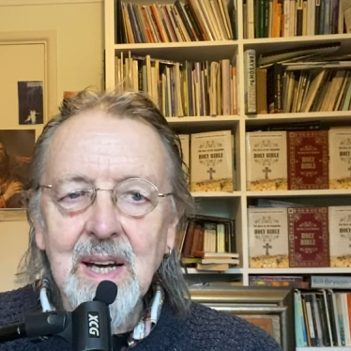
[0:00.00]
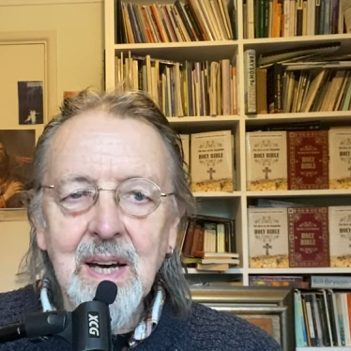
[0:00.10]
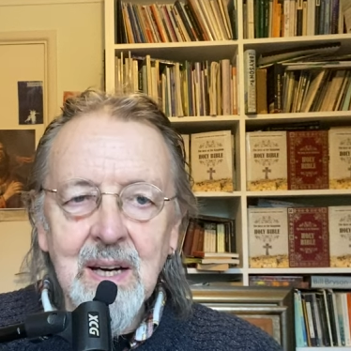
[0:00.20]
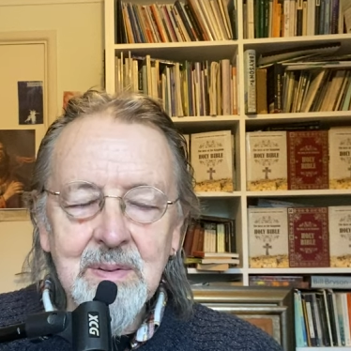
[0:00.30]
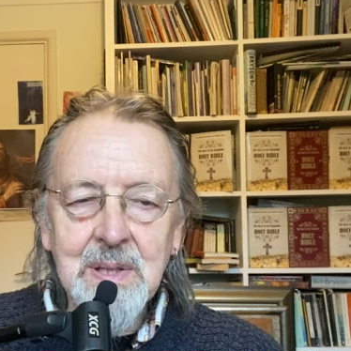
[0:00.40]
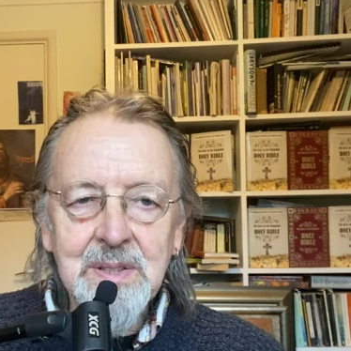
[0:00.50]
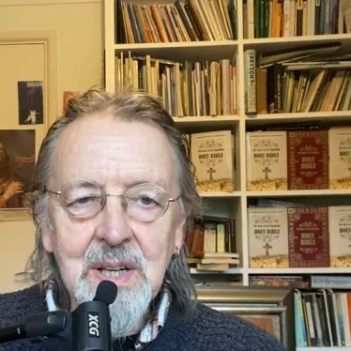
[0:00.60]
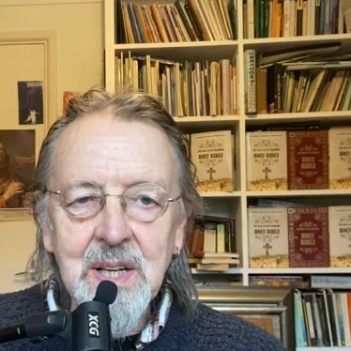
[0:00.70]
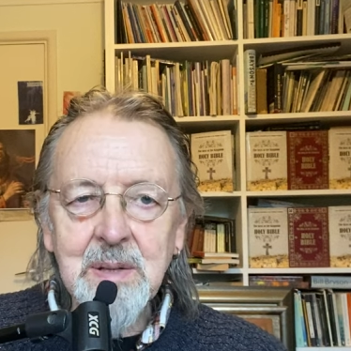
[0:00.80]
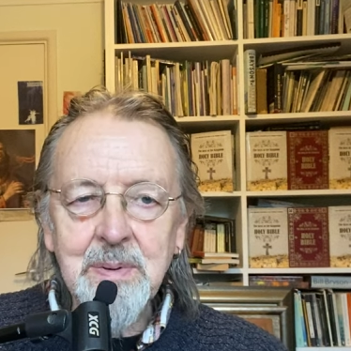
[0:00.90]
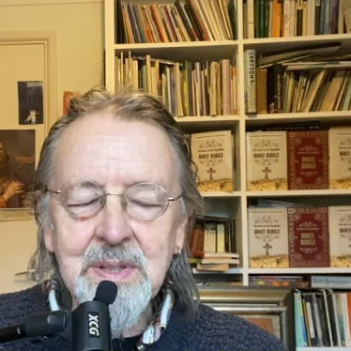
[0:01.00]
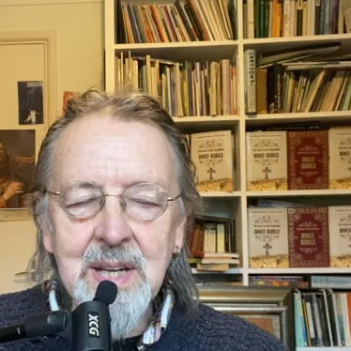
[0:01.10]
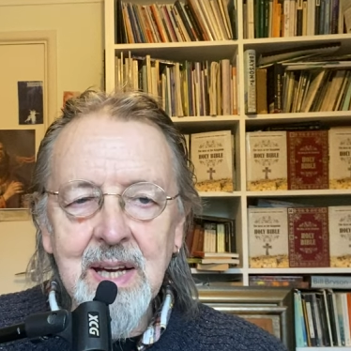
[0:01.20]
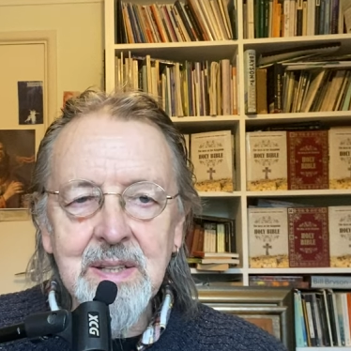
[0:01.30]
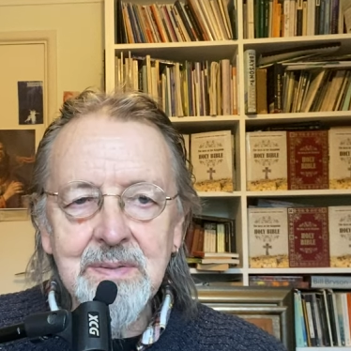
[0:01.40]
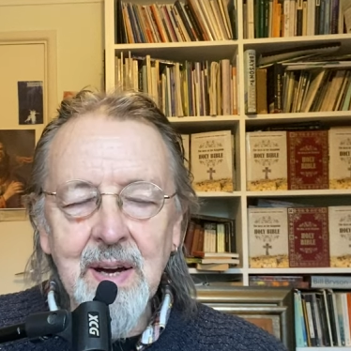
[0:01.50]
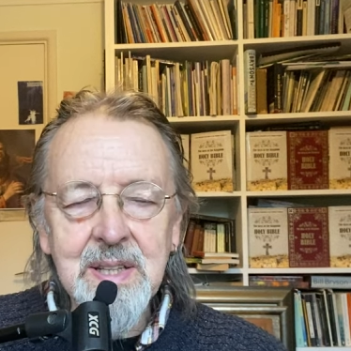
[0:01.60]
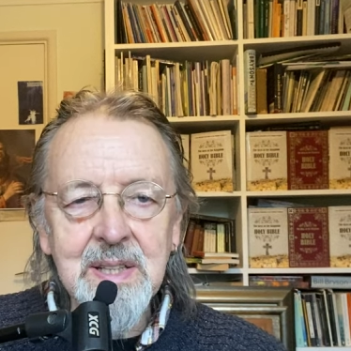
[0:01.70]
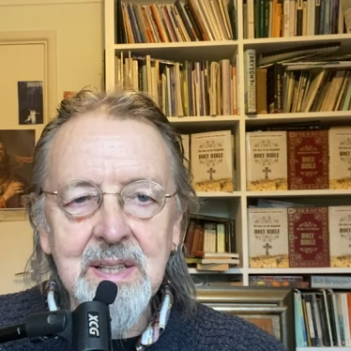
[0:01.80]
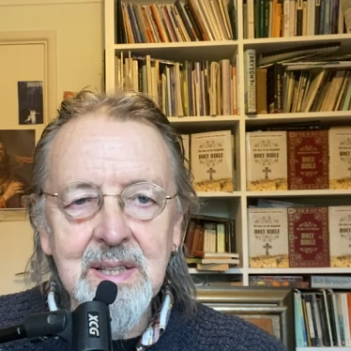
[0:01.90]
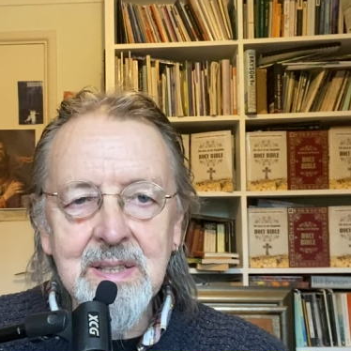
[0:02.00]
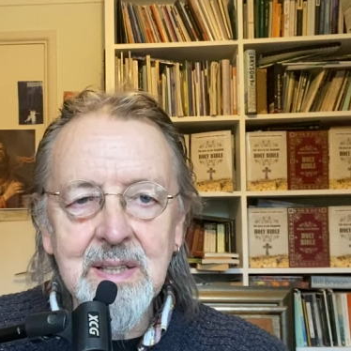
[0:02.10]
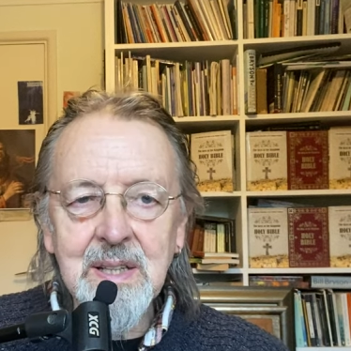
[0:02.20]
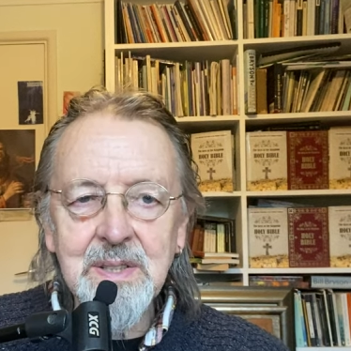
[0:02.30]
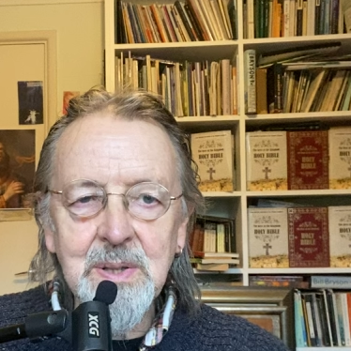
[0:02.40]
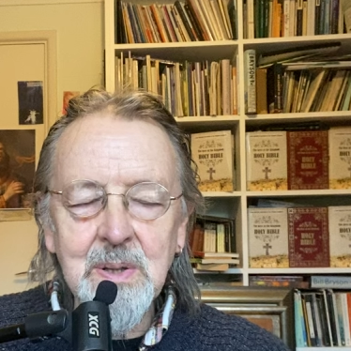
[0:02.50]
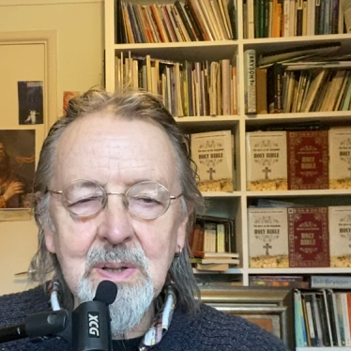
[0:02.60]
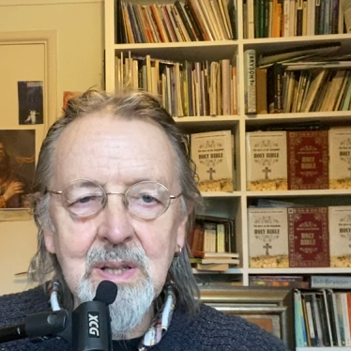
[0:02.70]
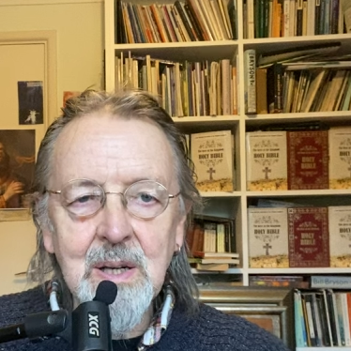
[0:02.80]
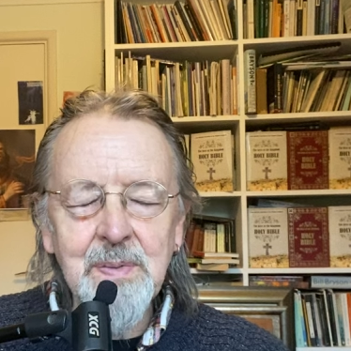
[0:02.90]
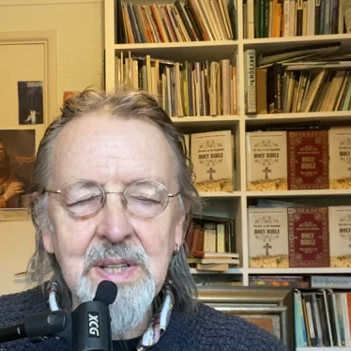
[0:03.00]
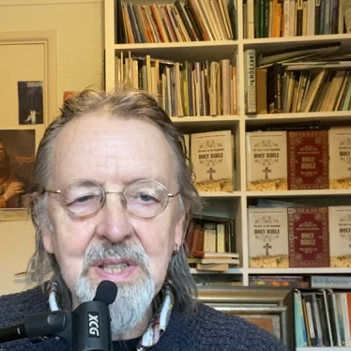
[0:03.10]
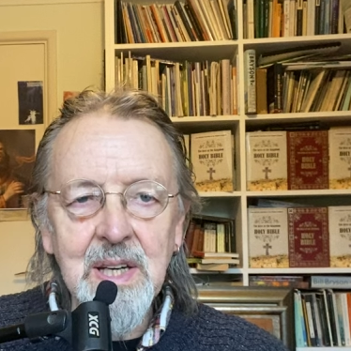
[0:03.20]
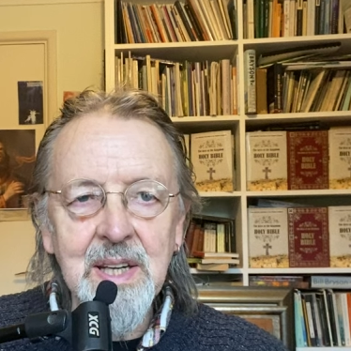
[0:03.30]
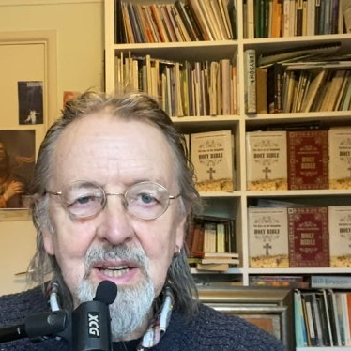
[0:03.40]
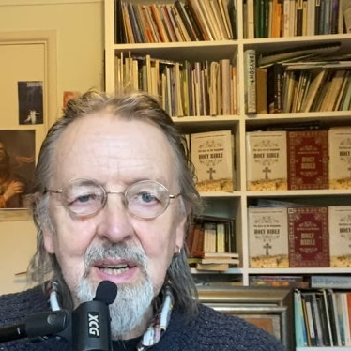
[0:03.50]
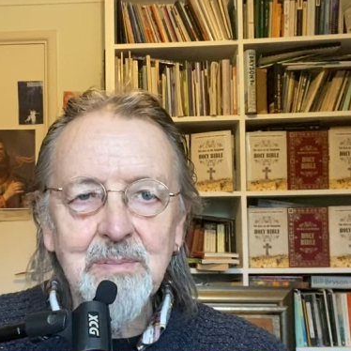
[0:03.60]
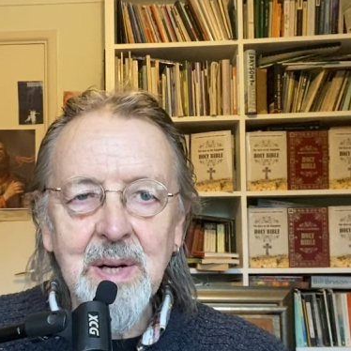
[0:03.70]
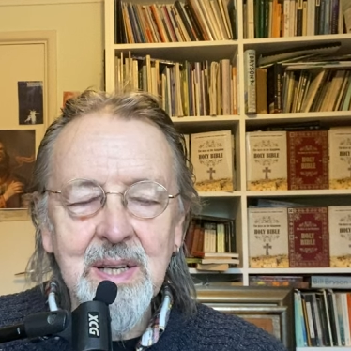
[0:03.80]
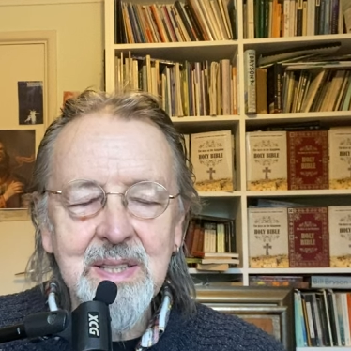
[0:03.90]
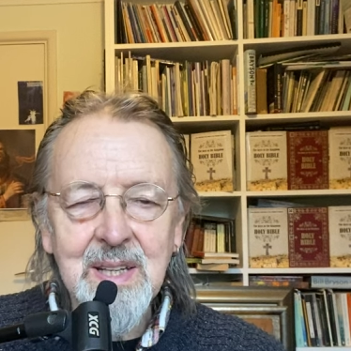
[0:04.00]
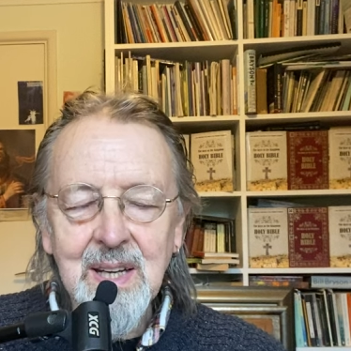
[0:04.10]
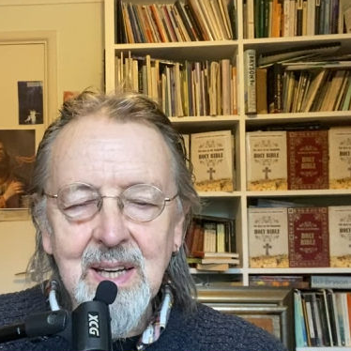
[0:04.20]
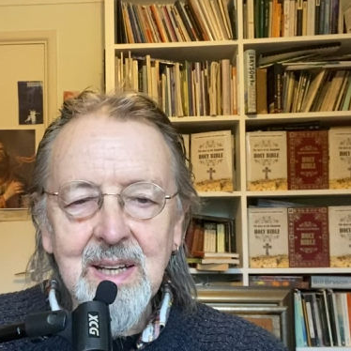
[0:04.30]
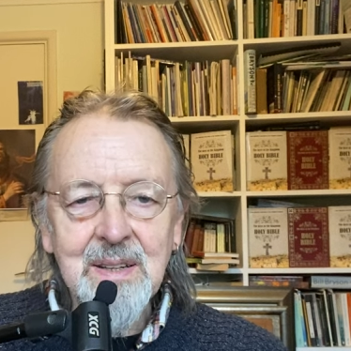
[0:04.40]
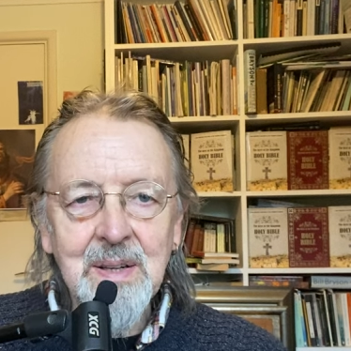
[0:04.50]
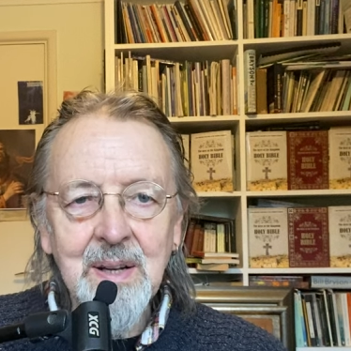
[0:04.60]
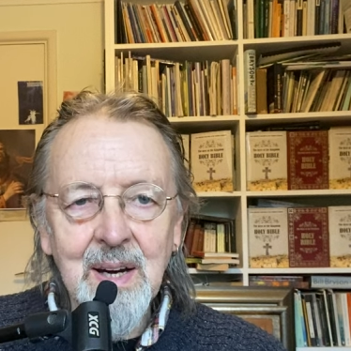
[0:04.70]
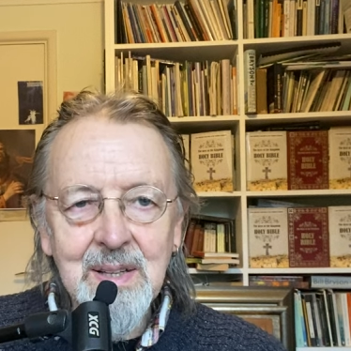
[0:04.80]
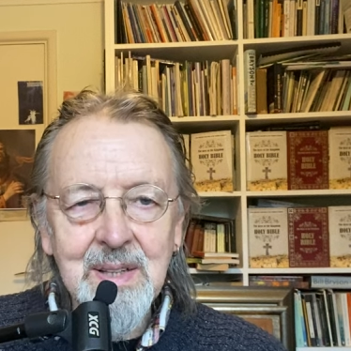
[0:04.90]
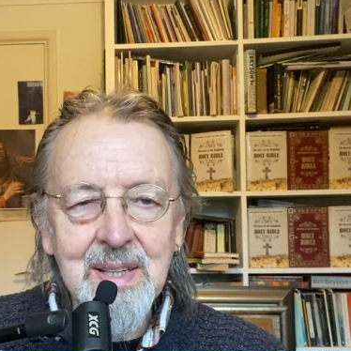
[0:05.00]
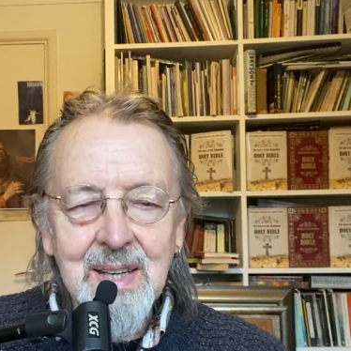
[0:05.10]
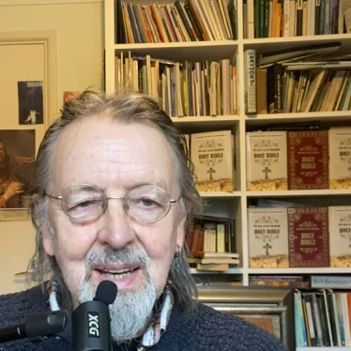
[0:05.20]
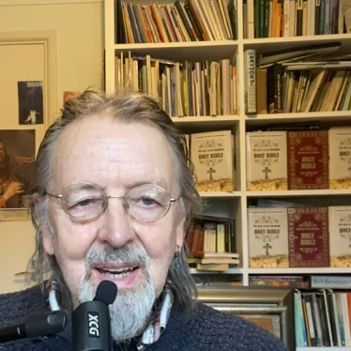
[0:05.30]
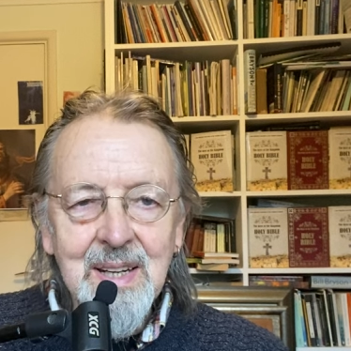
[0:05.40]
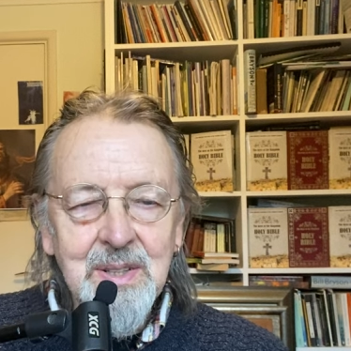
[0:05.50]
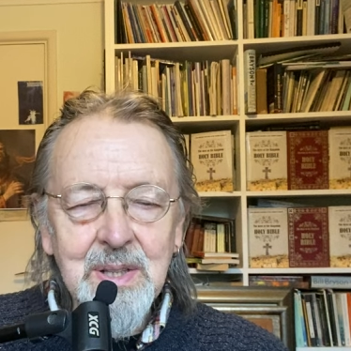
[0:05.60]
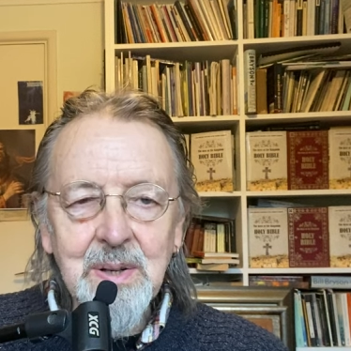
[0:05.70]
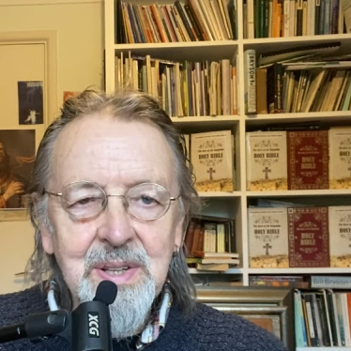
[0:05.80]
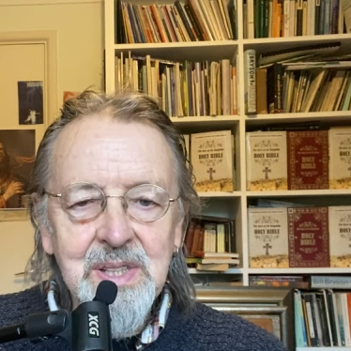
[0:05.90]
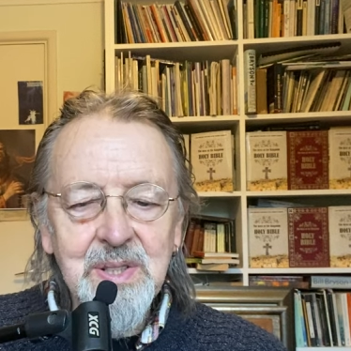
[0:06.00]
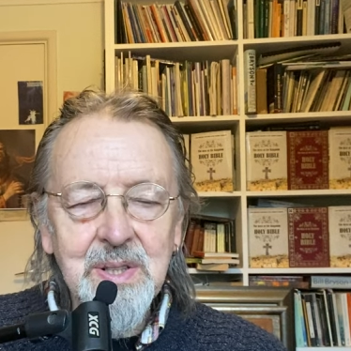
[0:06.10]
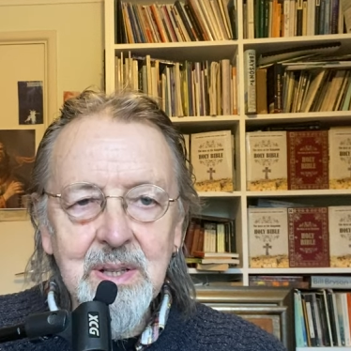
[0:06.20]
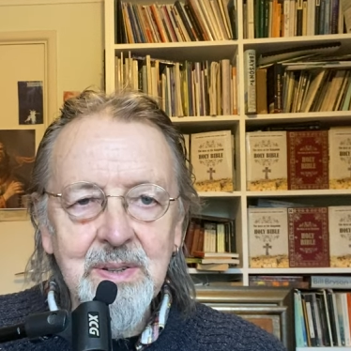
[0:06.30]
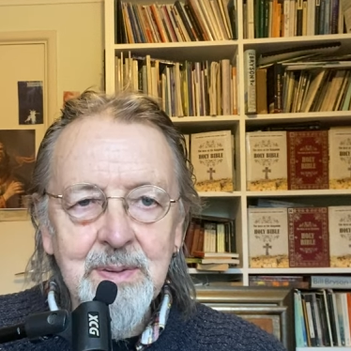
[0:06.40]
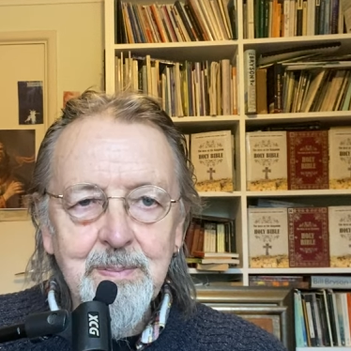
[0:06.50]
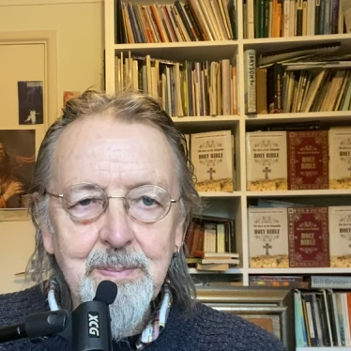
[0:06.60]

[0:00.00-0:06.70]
I'm not trying to protect the Vatican at all, obviously, but, you know, truth is truth.